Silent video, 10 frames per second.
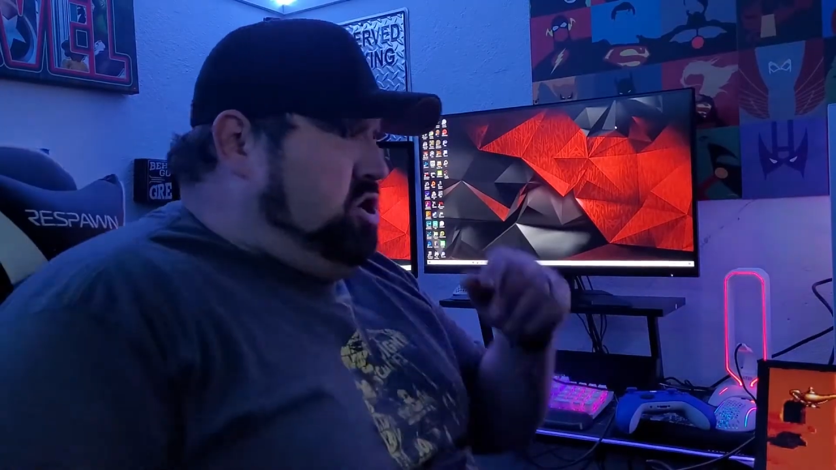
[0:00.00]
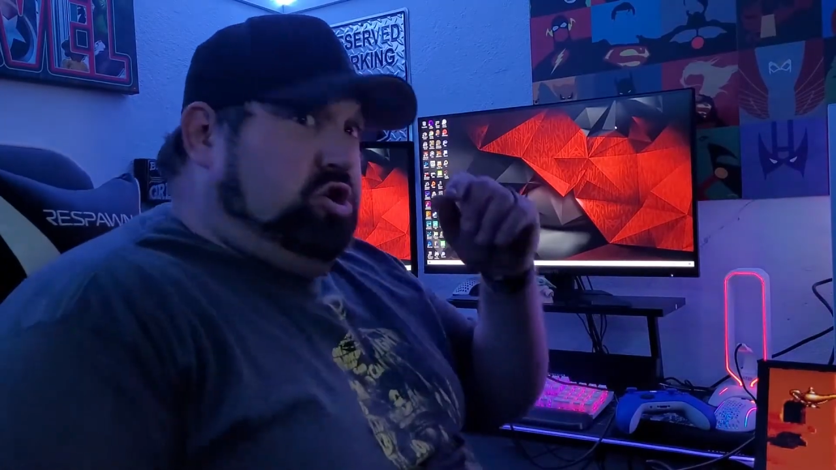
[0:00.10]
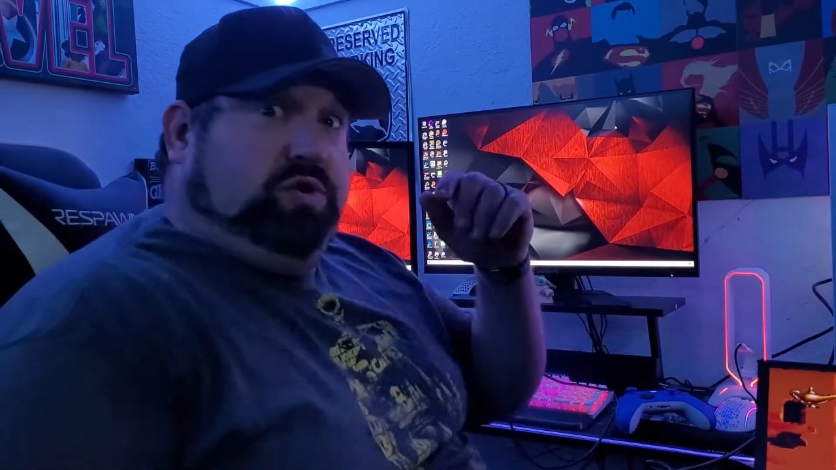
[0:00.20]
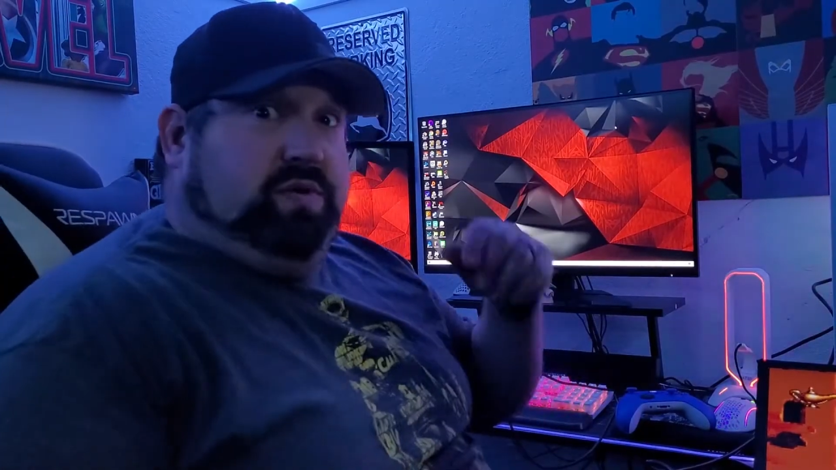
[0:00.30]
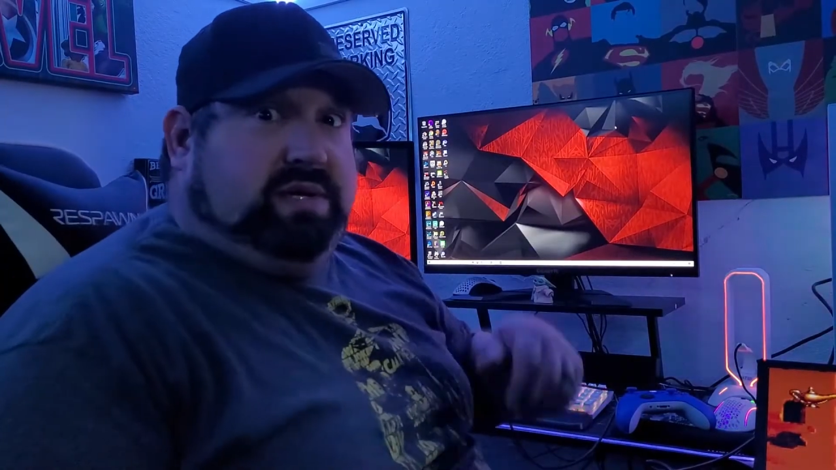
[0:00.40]

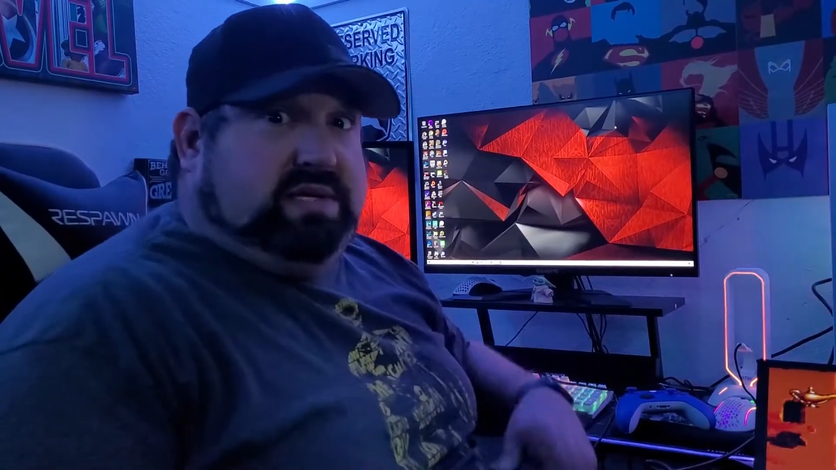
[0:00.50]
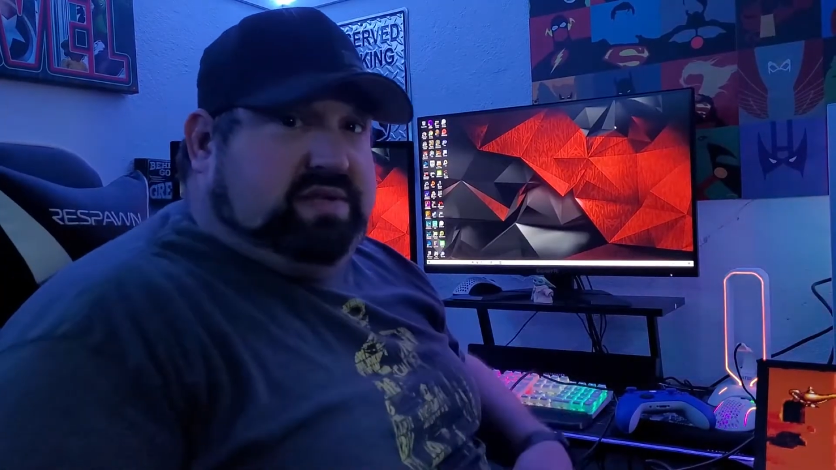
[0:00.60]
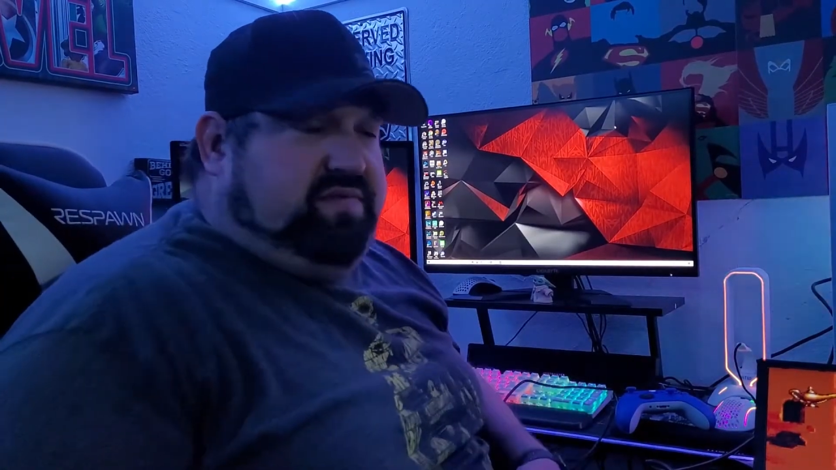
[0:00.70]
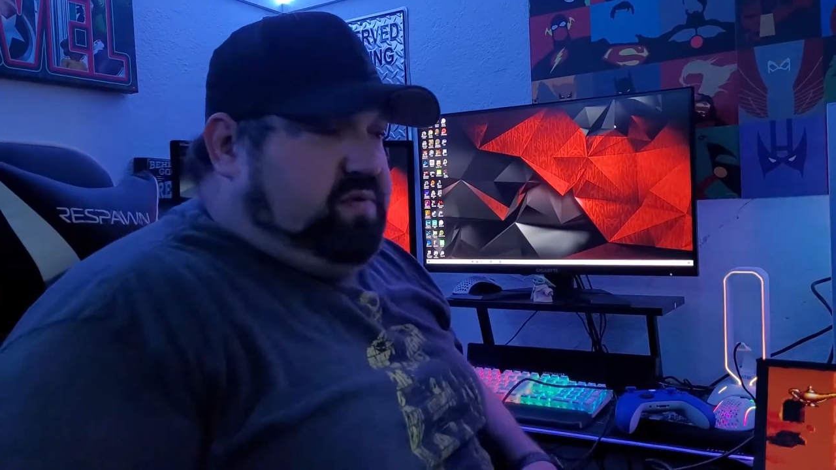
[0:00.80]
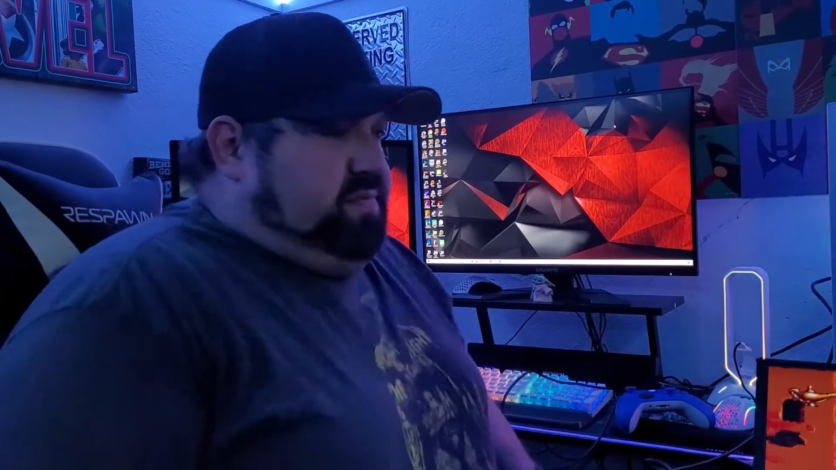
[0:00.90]
Who is
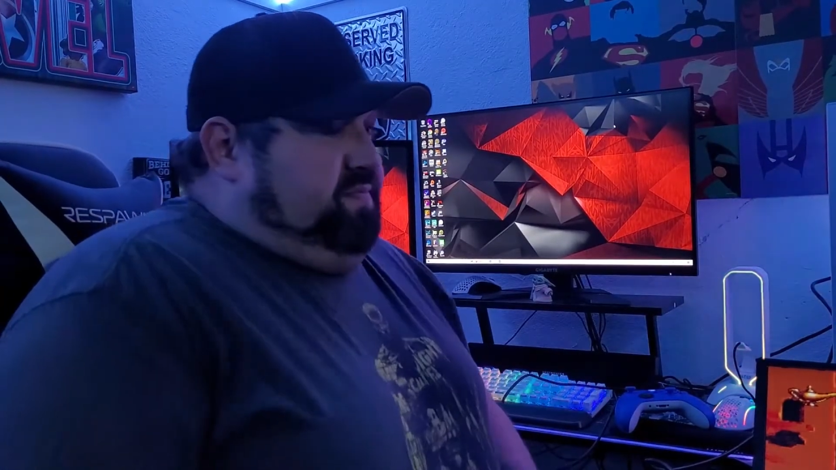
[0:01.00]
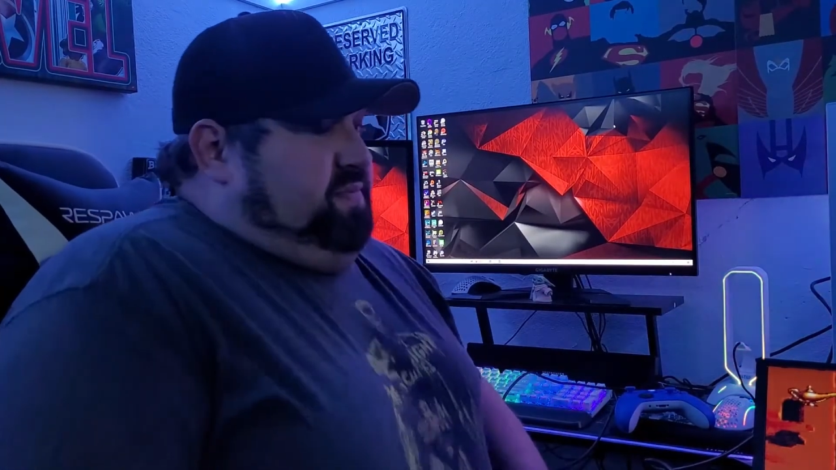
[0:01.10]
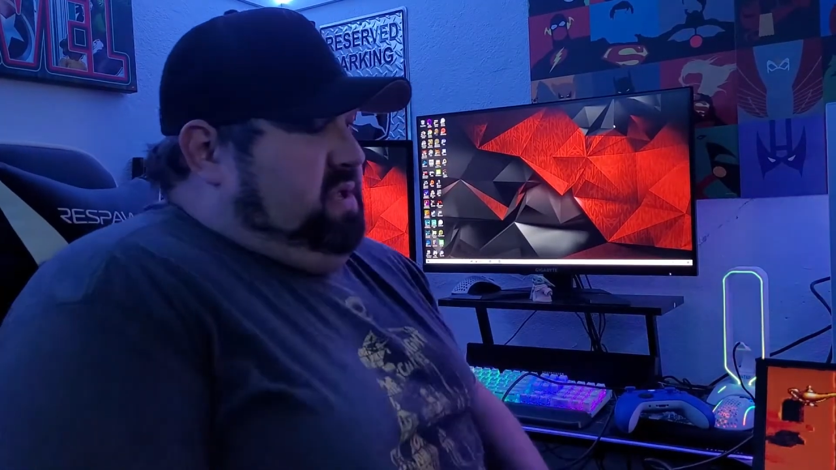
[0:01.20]
this for?